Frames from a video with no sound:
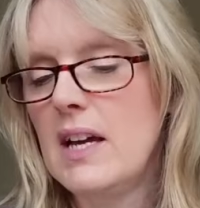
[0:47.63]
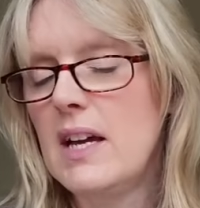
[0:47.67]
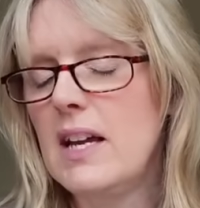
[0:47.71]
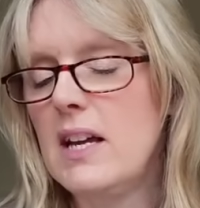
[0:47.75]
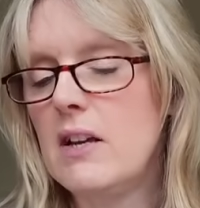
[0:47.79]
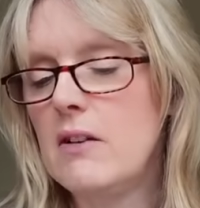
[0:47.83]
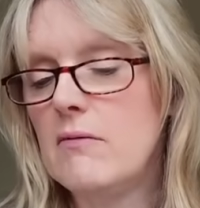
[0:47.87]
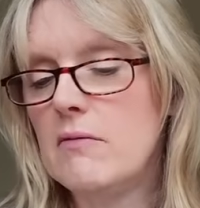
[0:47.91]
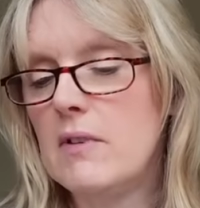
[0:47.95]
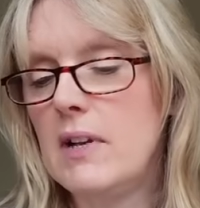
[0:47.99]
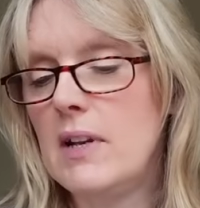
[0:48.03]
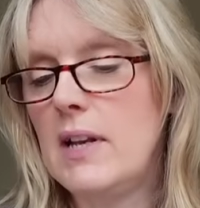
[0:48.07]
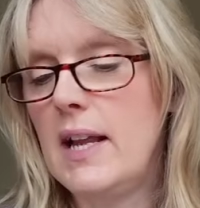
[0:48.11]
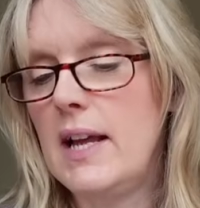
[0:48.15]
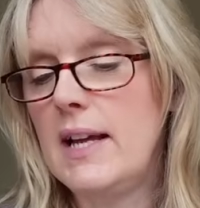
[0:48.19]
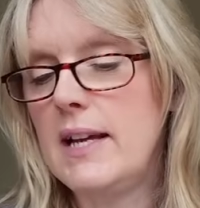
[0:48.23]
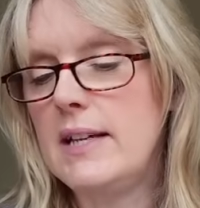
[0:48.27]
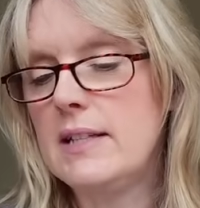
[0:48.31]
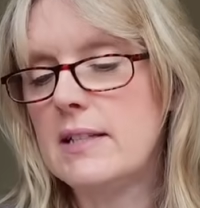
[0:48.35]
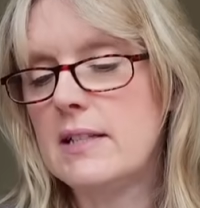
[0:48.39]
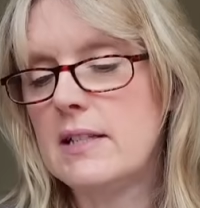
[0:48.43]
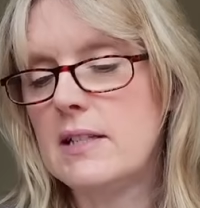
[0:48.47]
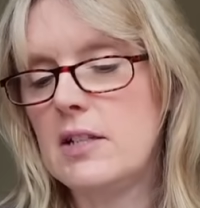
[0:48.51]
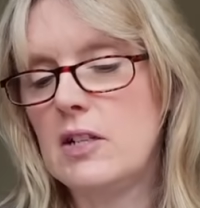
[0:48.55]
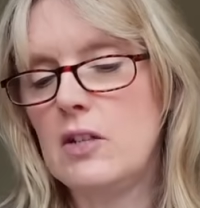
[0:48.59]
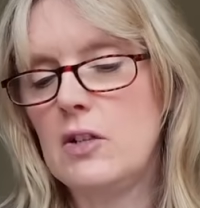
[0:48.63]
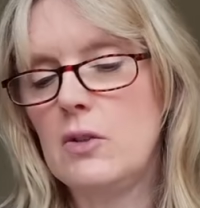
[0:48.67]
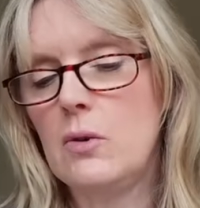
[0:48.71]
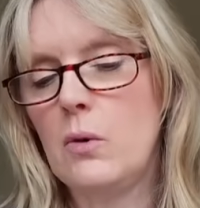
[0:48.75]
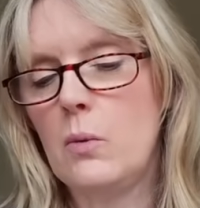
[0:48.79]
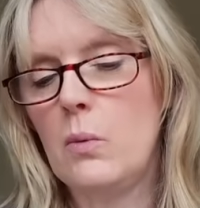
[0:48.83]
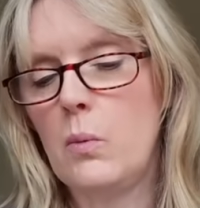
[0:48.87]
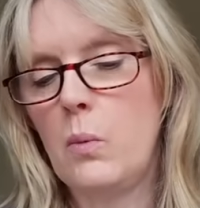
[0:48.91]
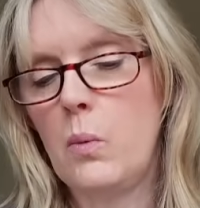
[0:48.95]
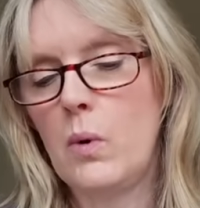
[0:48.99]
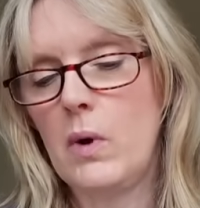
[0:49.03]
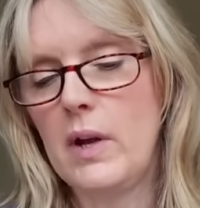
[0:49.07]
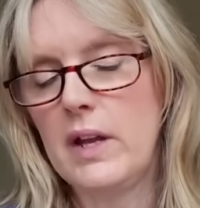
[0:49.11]
It relates to your
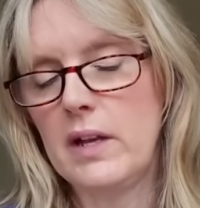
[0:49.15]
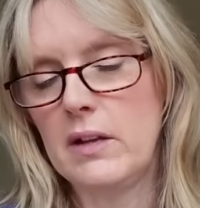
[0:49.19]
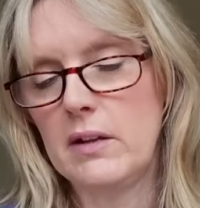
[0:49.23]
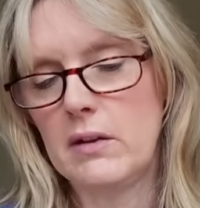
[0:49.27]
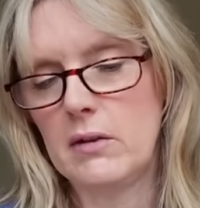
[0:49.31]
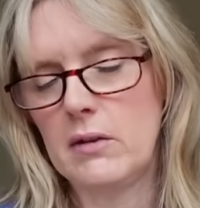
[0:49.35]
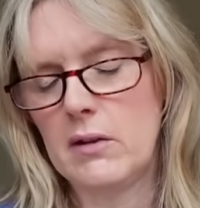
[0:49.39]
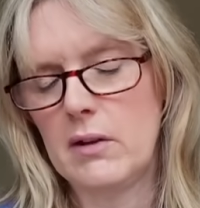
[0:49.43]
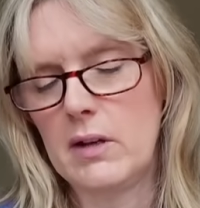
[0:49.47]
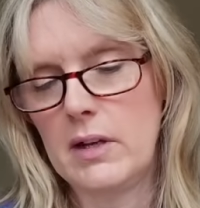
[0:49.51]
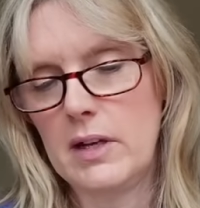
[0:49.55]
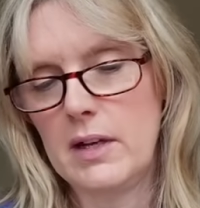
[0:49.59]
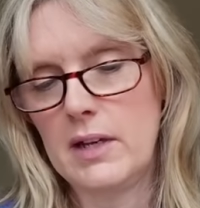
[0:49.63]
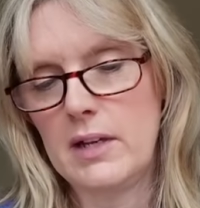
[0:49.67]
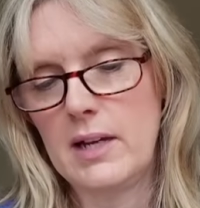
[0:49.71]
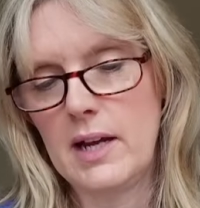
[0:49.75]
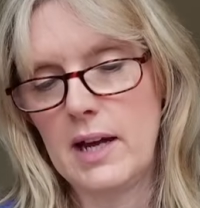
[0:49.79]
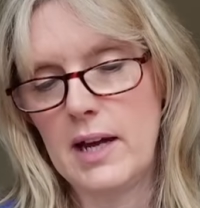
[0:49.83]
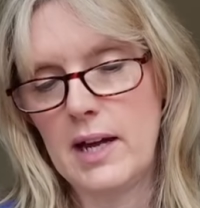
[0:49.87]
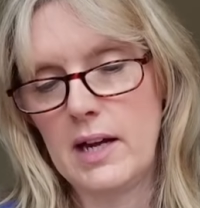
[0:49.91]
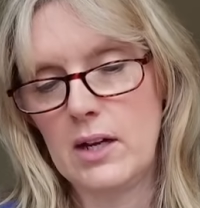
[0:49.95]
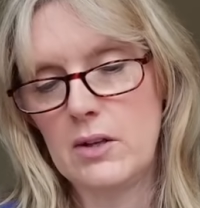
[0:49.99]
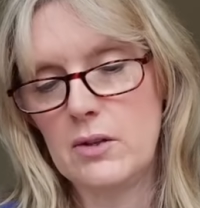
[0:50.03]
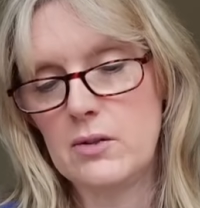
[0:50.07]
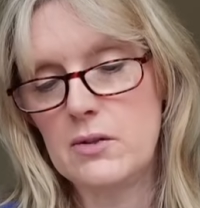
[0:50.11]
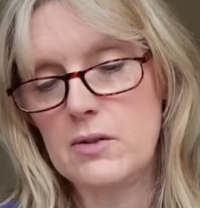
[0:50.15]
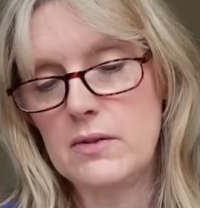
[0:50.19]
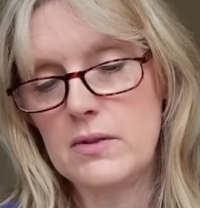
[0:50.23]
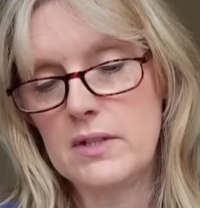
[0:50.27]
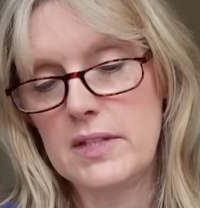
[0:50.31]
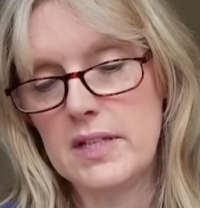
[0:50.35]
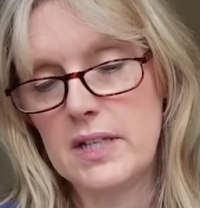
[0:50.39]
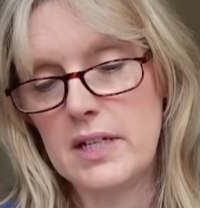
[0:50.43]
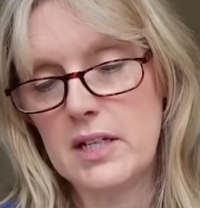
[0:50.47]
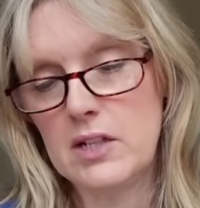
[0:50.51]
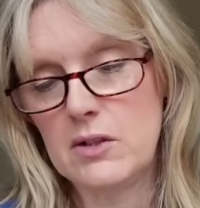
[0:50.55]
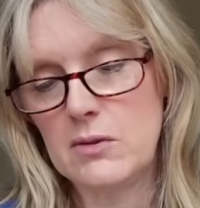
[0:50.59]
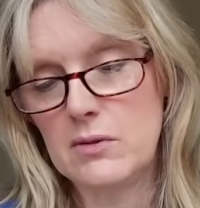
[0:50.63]
will and how you
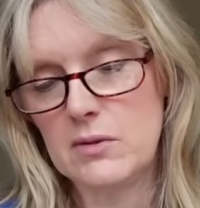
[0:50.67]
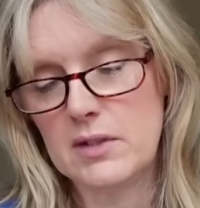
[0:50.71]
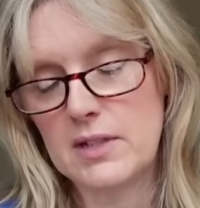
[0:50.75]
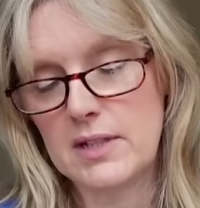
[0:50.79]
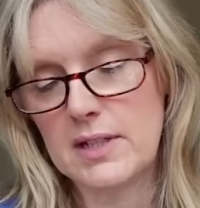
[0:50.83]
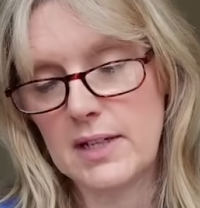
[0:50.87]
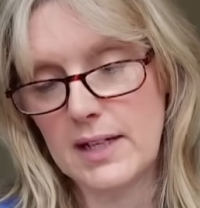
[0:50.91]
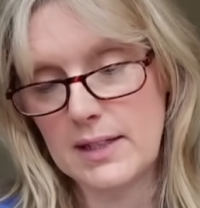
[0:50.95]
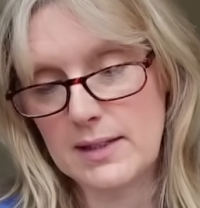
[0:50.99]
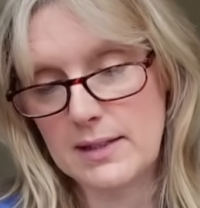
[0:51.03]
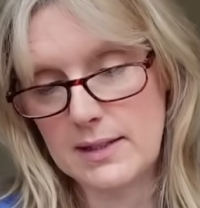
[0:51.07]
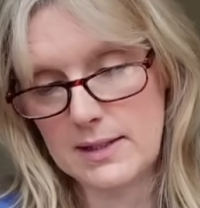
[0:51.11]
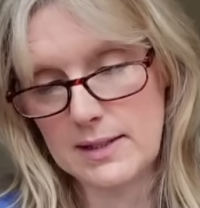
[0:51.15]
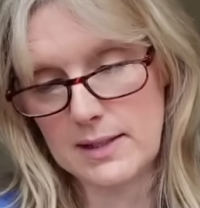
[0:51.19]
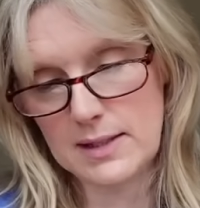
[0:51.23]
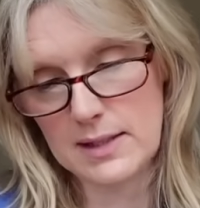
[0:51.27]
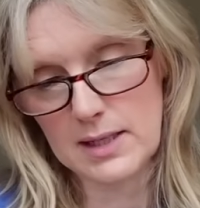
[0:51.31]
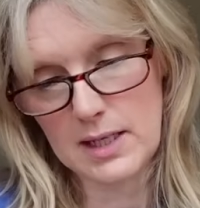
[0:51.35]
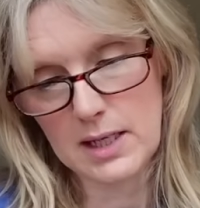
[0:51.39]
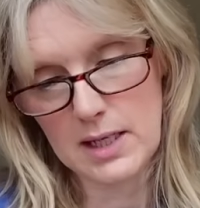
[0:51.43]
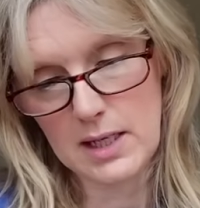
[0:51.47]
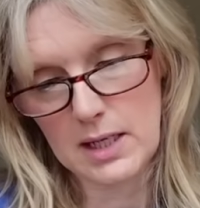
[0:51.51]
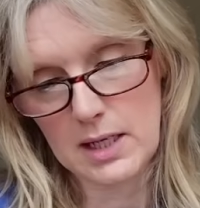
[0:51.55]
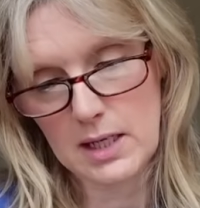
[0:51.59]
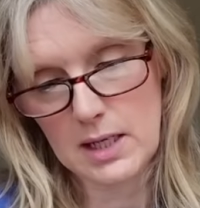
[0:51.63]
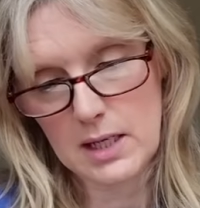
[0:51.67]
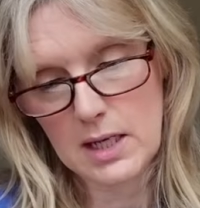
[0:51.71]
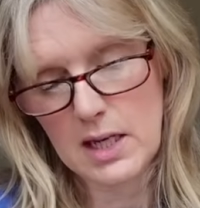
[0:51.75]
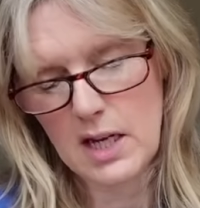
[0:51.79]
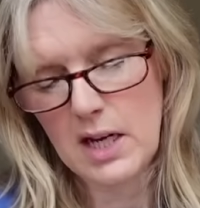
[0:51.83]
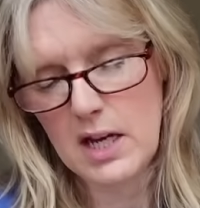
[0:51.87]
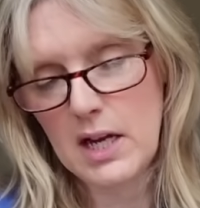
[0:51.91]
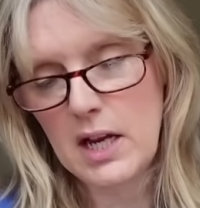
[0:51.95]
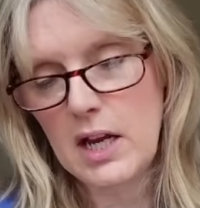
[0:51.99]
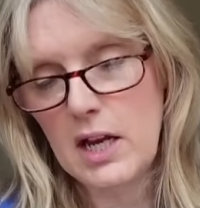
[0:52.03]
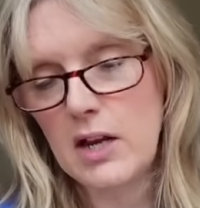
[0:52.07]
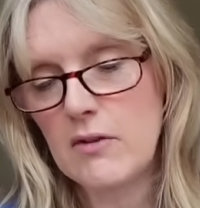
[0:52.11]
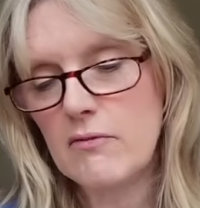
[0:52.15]
see your destiny
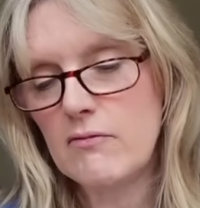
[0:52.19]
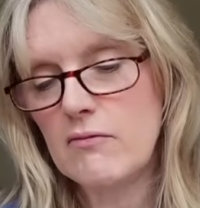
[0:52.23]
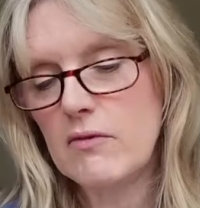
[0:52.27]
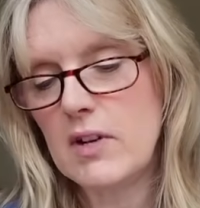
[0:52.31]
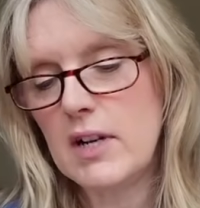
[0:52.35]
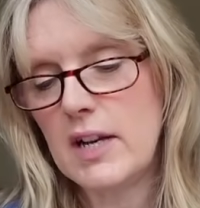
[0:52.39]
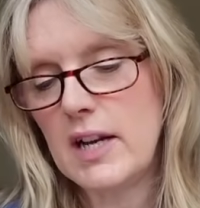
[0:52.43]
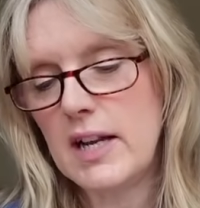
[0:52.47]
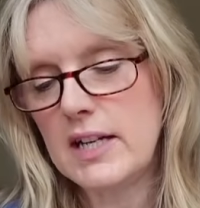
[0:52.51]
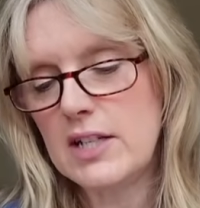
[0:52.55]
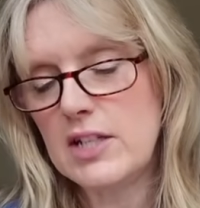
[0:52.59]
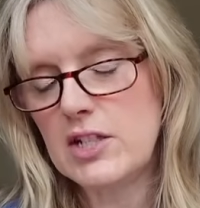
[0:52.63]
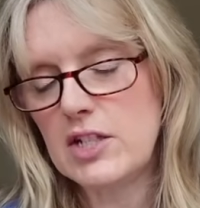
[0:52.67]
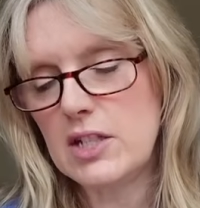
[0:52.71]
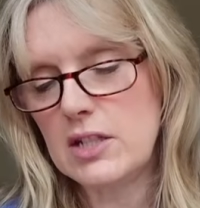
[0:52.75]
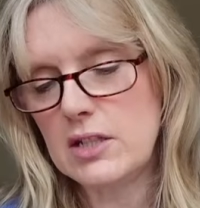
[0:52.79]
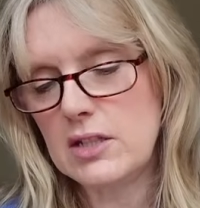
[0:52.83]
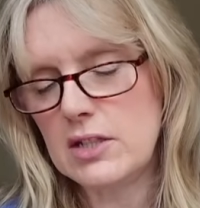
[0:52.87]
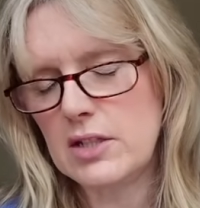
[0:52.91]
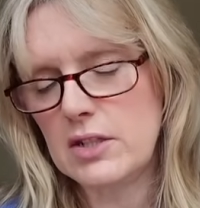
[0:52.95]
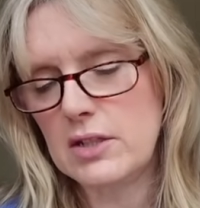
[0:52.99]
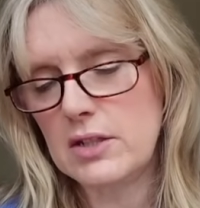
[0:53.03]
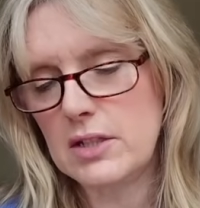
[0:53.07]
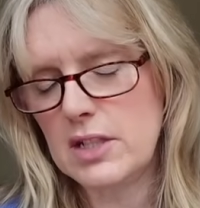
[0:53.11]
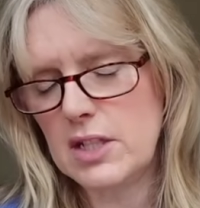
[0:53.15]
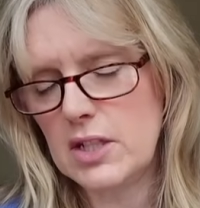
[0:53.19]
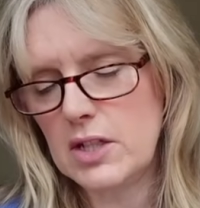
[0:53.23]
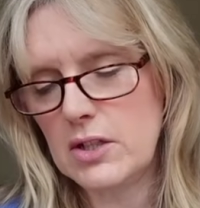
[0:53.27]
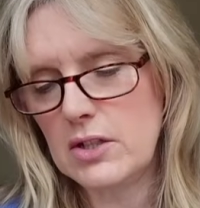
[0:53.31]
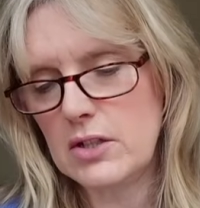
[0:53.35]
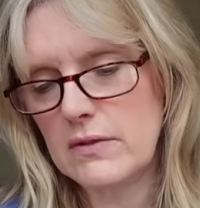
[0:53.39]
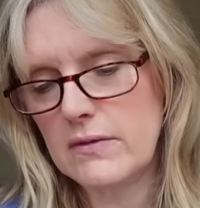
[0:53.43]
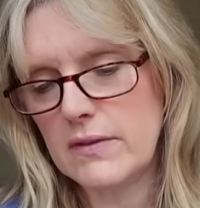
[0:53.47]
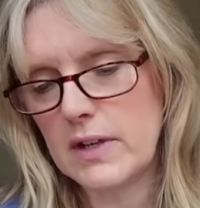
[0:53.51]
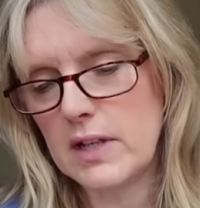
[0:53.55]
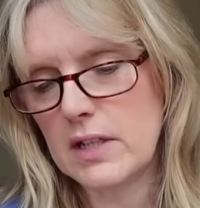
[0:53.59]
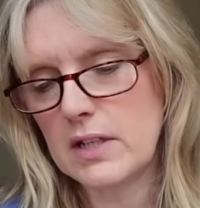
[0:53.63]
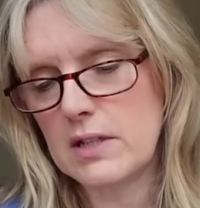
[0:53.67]
in relation to the
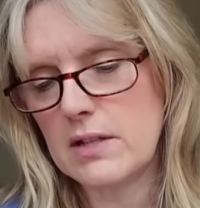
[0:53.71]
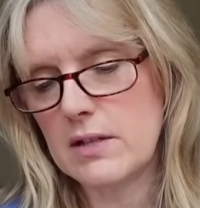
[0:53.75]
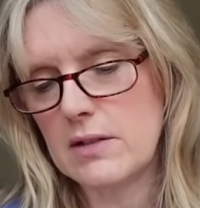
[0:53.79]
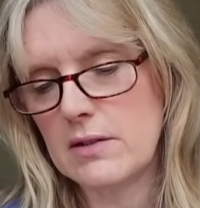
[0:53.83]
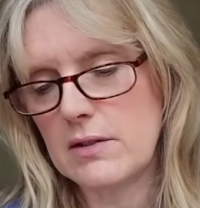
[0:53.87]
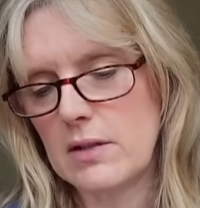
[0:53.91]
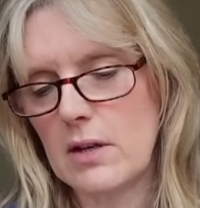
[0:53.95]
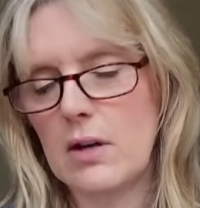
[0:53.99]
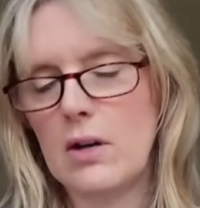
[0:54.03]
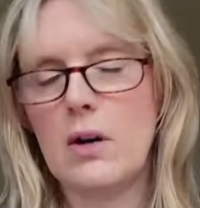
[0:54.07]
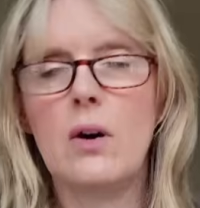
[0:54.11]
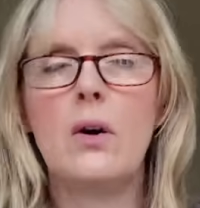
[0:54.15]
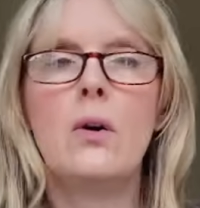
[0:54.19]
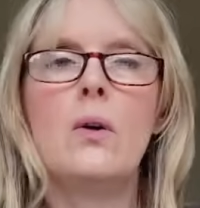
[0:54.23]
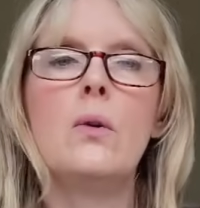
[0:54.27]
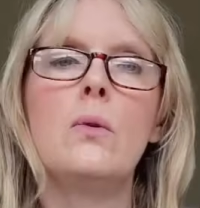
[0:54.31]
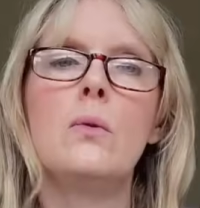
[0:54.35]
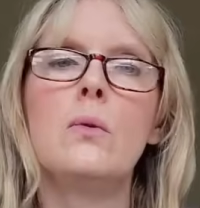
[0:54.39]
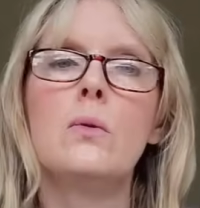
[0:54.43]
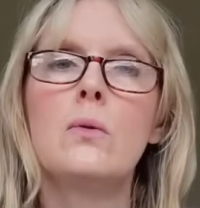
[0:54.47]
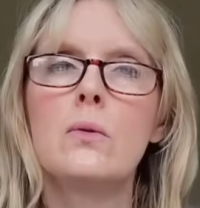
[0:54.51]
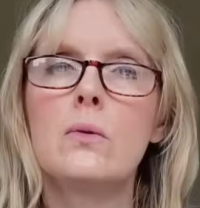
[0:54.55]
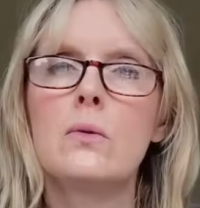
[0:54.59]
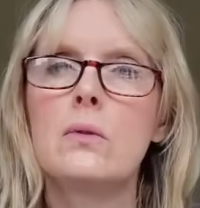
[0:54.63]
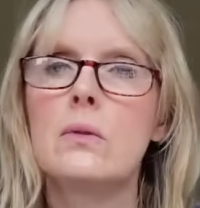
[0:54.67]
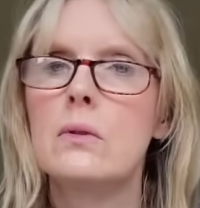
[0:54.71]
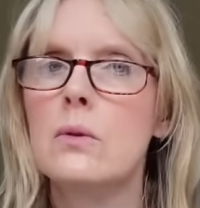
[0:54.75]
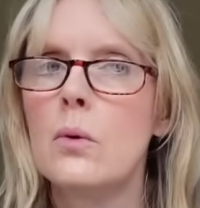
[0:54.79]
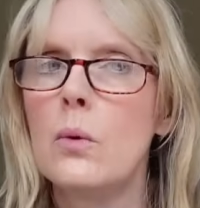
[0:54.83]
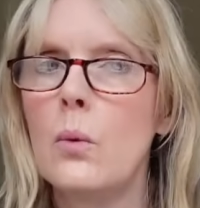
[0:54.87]
universe as a whole.